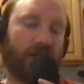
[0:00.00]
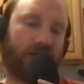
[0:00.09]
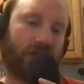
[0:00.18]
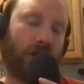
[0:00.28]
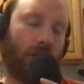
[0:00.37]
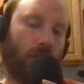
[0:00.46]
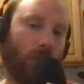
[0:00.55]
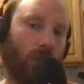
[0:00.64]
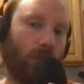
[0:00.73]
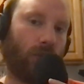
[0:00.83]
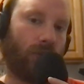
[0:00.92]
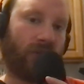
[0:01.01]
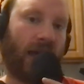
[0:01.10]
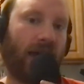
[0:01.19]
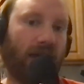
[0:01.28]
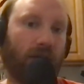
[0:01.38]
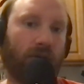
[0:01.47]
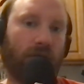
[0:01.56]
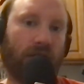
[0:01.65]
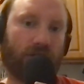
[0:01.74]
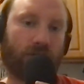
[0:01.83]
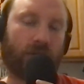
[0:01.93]
So that
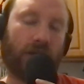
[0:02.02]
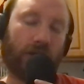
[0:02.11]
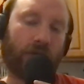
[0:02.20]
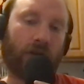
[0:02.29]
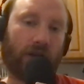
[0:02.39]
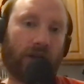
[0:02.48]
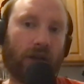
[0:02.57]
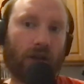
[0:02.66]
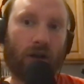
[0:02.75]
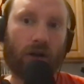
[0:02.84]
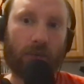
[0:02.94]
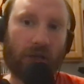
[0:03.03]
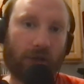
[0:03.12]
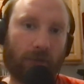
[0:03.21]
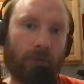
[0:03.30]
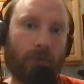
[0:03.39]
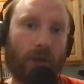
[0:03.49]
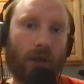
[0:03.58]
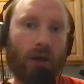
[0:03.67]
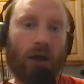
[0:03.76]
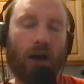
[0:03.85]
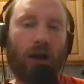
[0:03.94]
is really, really alarming,
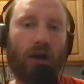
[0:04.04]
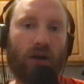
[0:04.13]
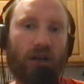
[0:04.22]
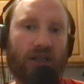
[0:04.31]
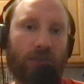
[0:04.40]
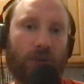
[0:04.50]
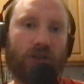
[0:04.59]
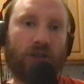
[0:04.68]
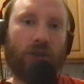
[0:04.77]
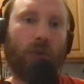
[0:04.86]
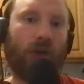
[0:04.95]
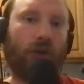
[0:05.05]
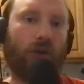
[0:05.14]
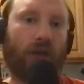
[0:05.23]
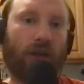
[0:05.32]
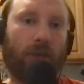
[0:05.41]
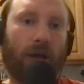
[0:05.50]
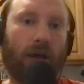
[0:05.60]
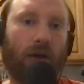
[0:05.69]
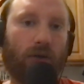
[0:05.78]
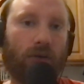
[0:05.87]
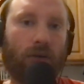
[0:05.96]
especially when you think
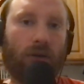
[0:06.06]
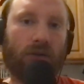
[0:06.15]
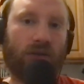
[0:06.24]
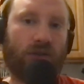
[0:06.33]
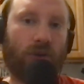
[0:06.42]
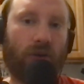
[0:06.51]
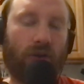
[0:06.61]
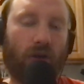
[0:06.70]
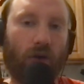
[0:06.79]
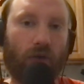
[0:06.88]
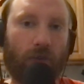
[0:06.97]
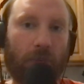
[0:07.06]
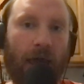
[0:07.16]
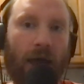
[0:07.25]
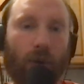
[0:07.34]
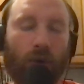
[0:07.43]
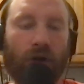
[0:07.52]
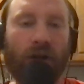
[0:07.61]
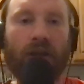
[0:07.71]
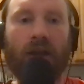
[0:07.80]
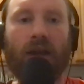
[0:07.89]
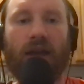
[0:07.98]
about sort of the
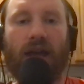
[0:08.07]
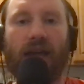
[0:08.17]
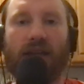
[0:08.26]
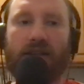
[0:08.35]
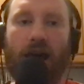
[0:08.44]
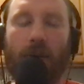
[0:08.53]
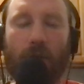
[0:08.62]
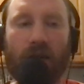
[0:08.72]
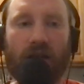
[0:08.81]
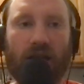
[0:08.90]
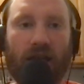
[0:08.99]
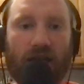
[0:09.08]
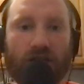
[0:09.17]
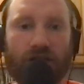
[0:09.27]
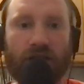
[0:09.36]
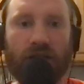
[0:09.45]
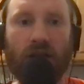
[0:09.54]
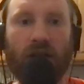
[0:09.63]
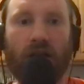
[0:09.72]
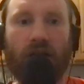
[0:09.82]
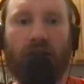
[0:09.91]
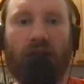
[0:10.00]
overpowering and dominant nature
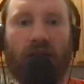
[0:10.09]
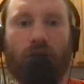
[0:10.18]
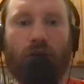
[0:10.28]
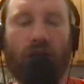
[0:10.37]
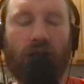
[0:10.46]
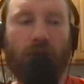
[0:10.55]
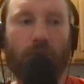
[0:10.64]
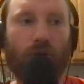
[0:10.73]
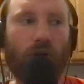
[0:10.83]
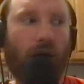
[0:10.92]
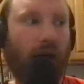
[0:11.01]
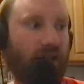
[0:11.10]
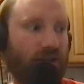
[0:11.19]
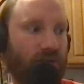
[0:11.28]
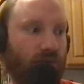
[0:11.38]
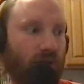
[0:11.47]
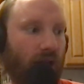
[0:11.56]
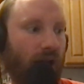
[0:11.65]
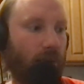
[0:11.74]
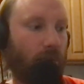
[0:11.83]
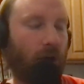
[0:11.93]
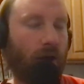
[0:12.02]
that Craig Kimbrel has
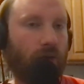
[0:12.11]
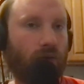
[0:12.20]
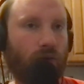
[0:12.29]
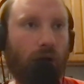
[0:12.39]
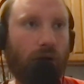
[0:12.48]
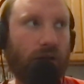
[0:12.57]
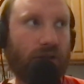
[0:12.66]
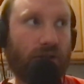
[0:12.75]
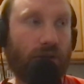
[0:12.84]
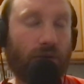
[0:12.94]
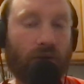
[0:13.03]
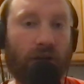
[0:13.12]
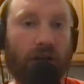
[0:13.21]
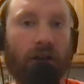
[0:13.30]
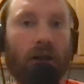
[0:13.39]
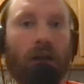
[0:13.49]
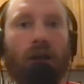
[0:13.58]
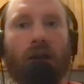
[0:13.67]
relied upon throughout his career.